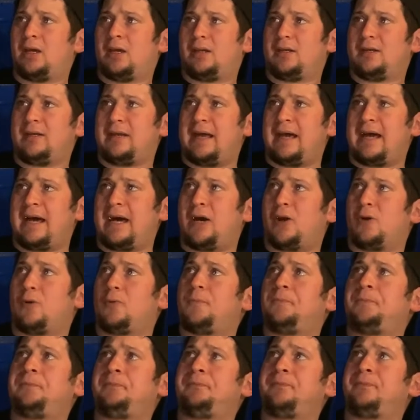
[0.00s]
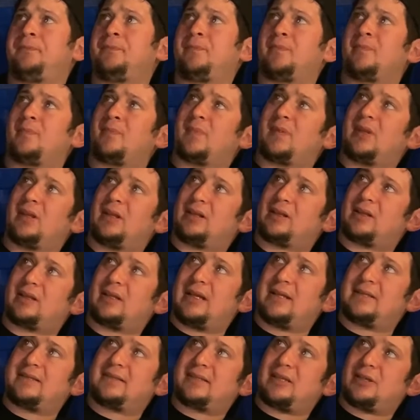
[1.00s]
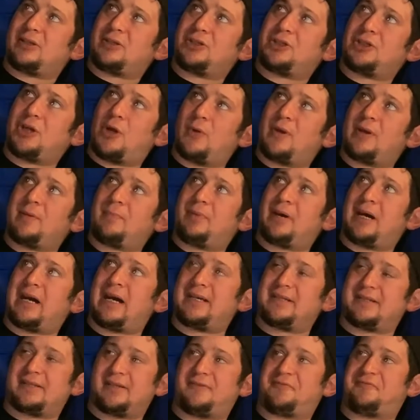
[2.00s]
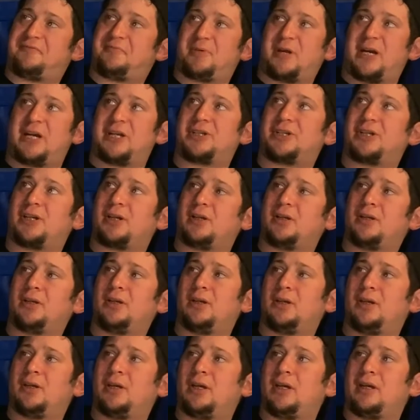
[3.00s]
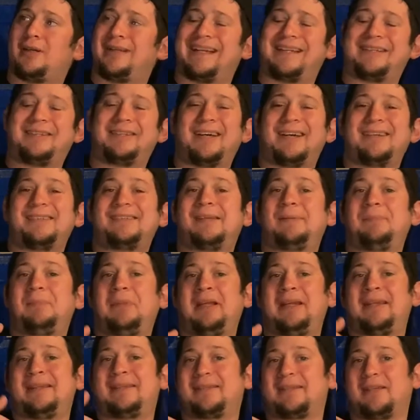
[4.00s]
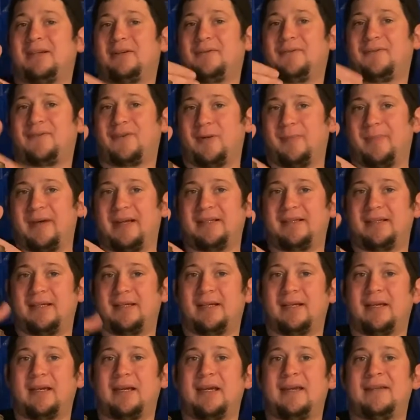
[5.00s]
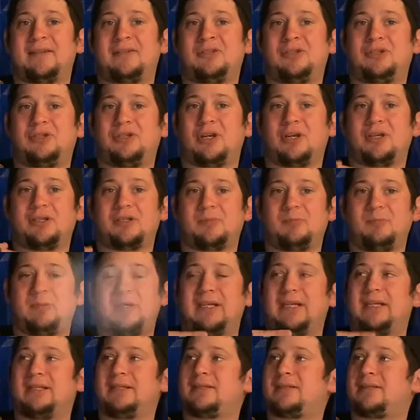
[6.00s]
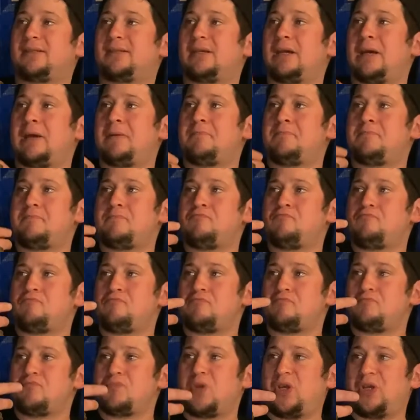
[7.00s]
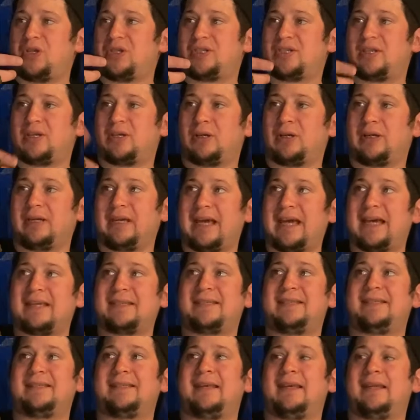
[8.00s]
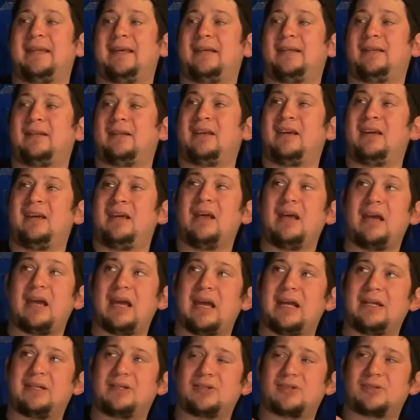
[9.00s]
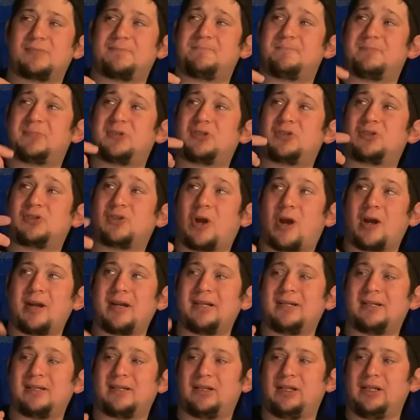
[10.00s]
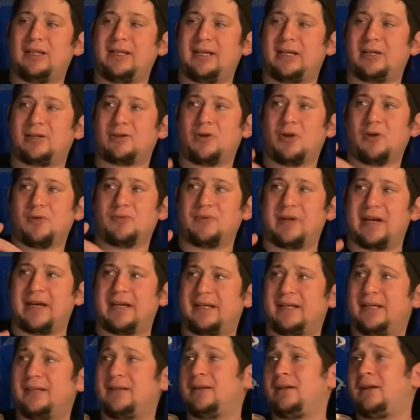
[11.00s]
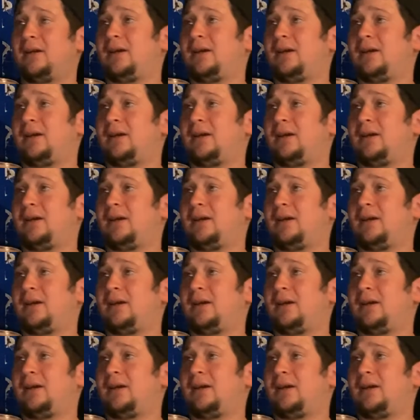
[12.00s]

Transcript: Now, it's still showing positive pressure. That doesn't mean it's still fermenting. It just means there's still gases in it. It's starting to clear already.